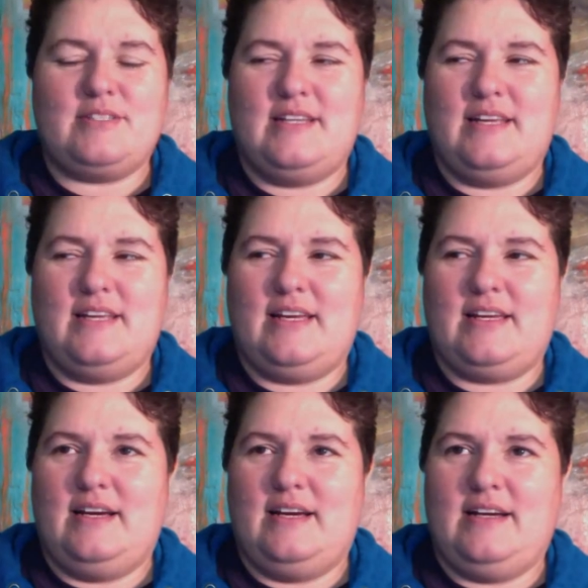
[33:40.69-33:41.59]
I was
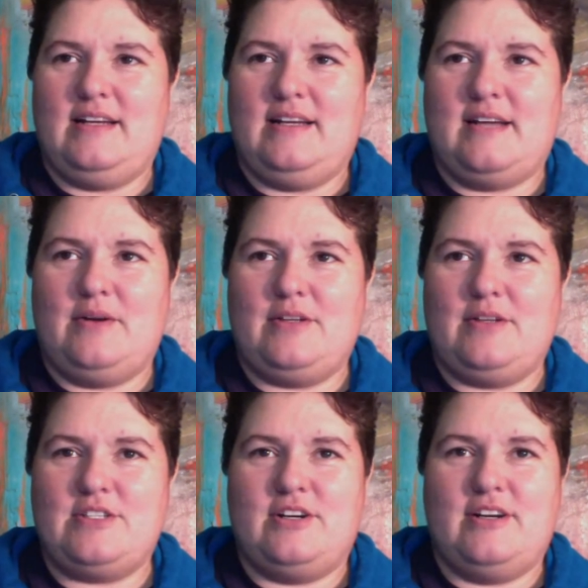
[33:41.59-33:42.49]
listening to
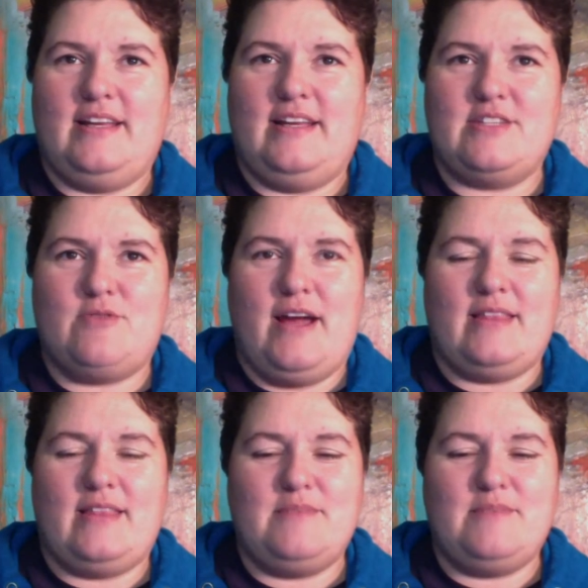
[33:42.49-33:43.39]
Howard Stern, and he's
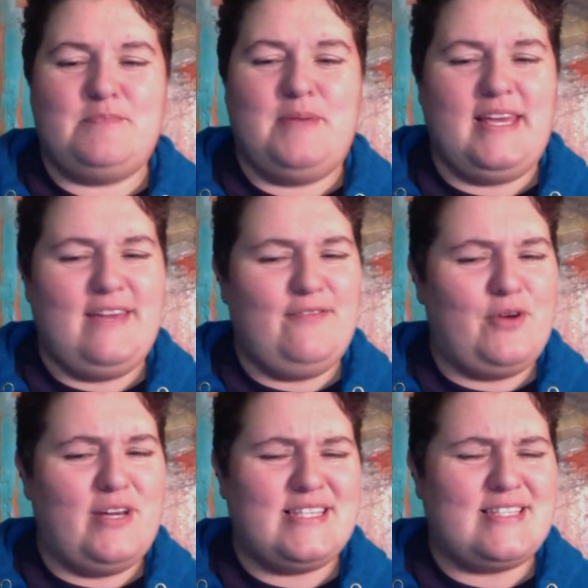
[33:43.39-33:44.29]
right. The Miss Piggy
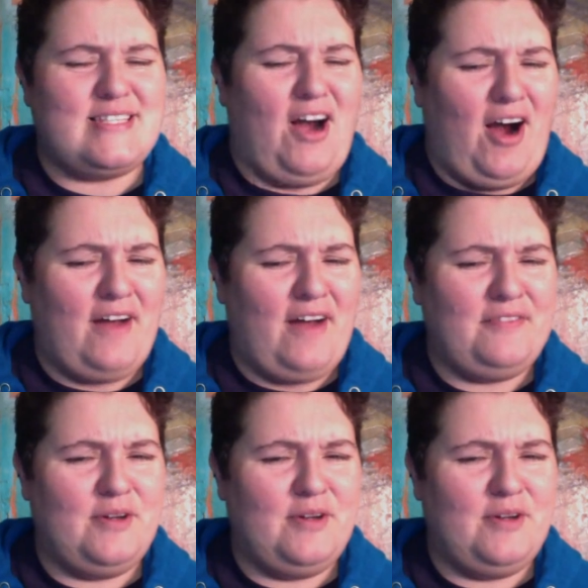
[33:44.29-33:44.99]
voice is off.